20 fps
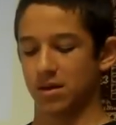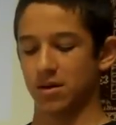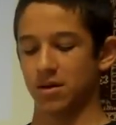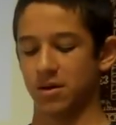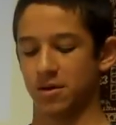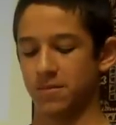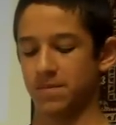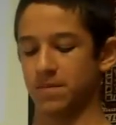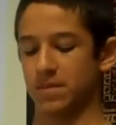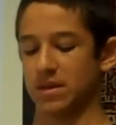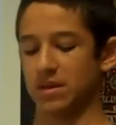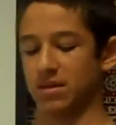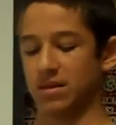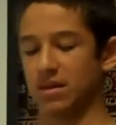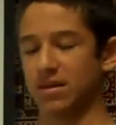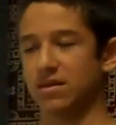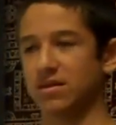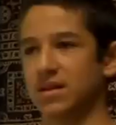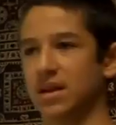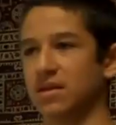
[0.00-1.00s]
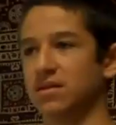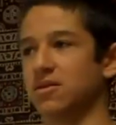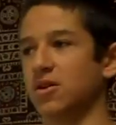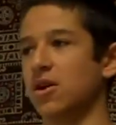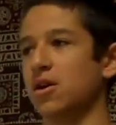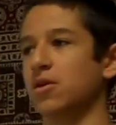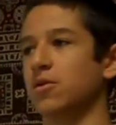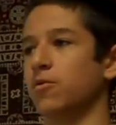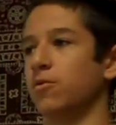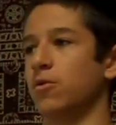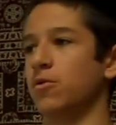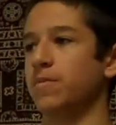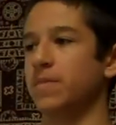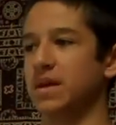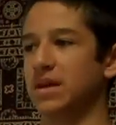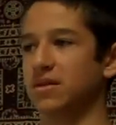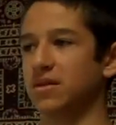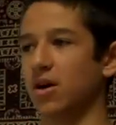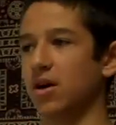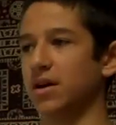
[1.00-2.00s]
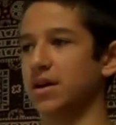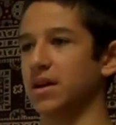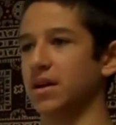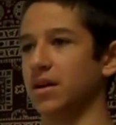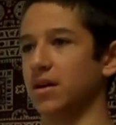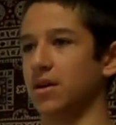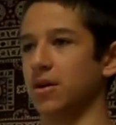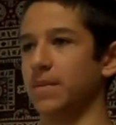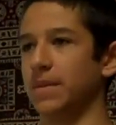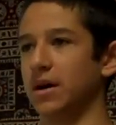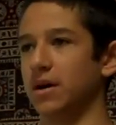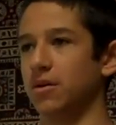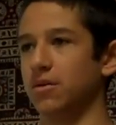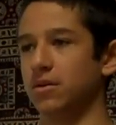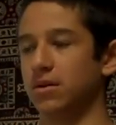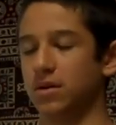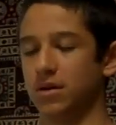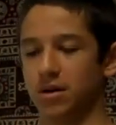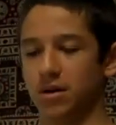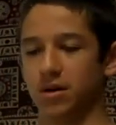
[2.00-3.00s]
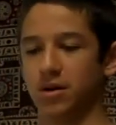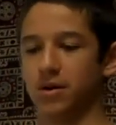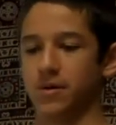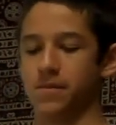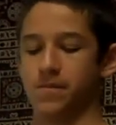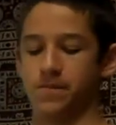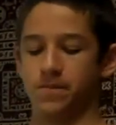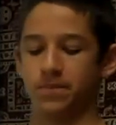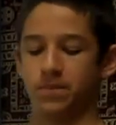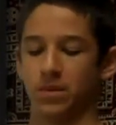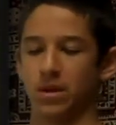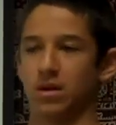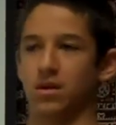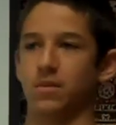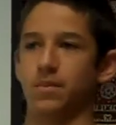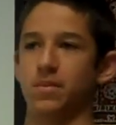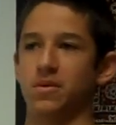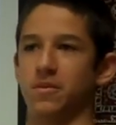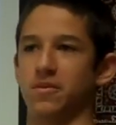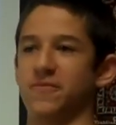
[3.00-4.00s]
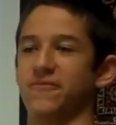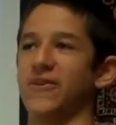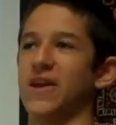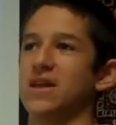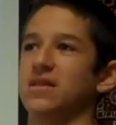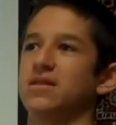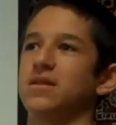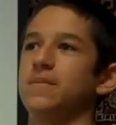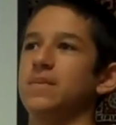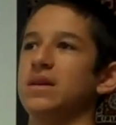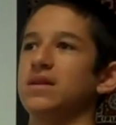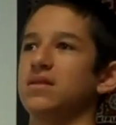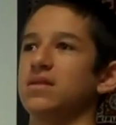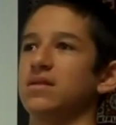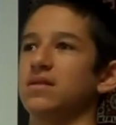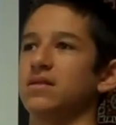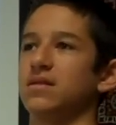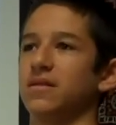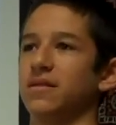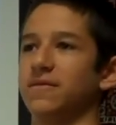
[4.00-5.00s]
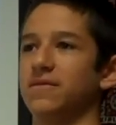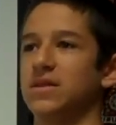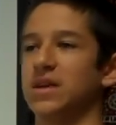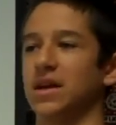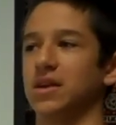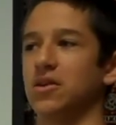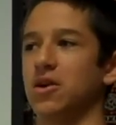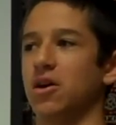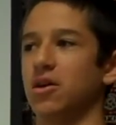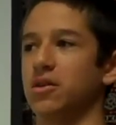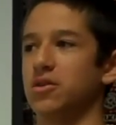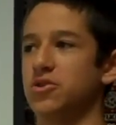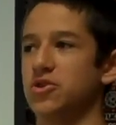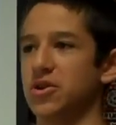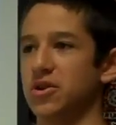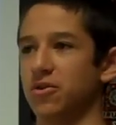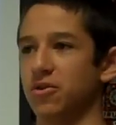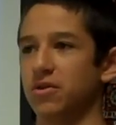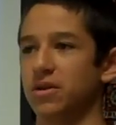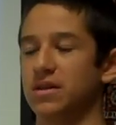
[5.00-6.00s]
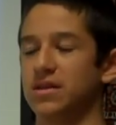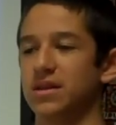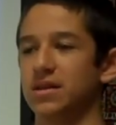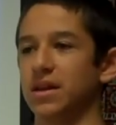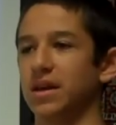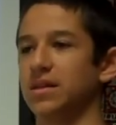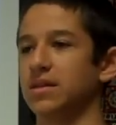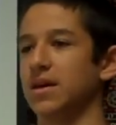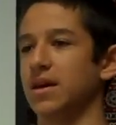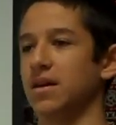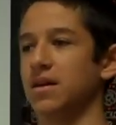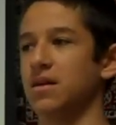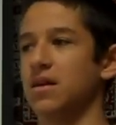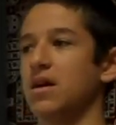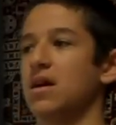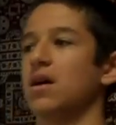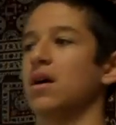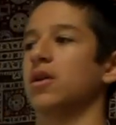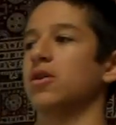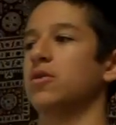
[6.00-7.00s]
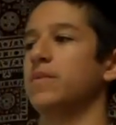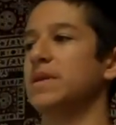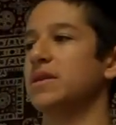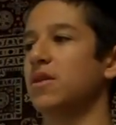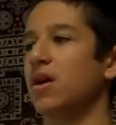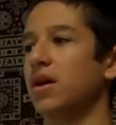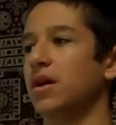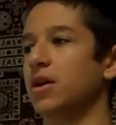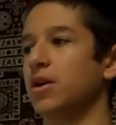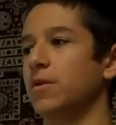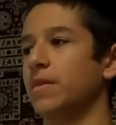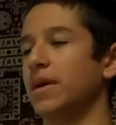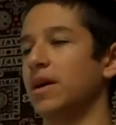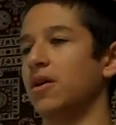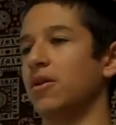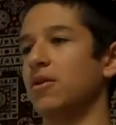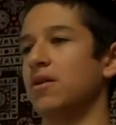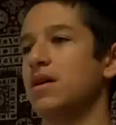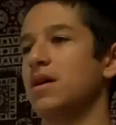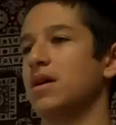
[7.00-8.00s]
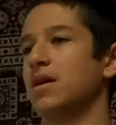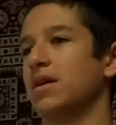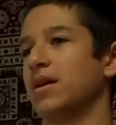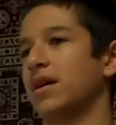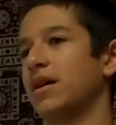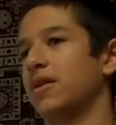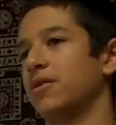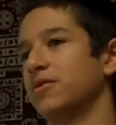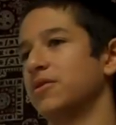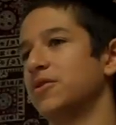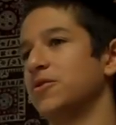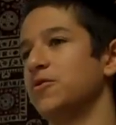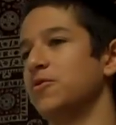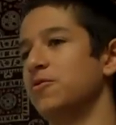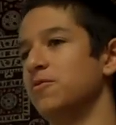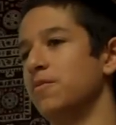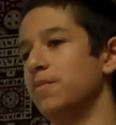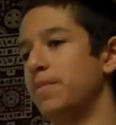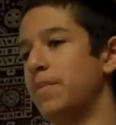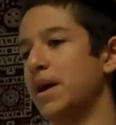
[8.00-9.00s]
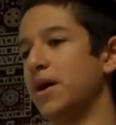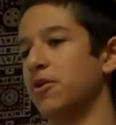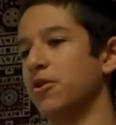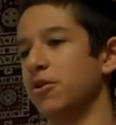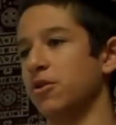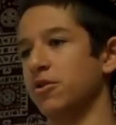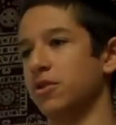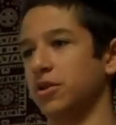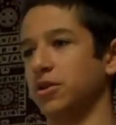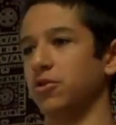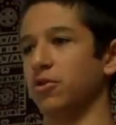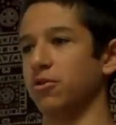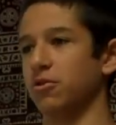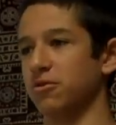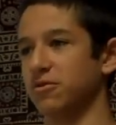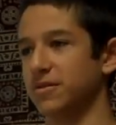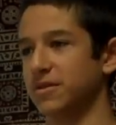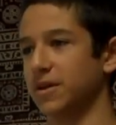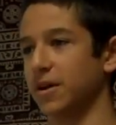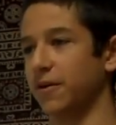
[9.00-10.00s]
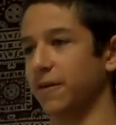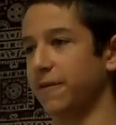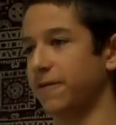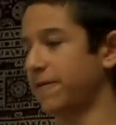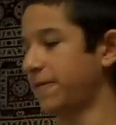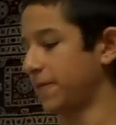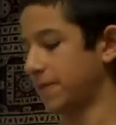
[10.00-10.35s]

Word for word: Um, this TED Talk won't be talking about um, fancy pieces of technology or anything like that. I'm going to be talking about how to better yourself.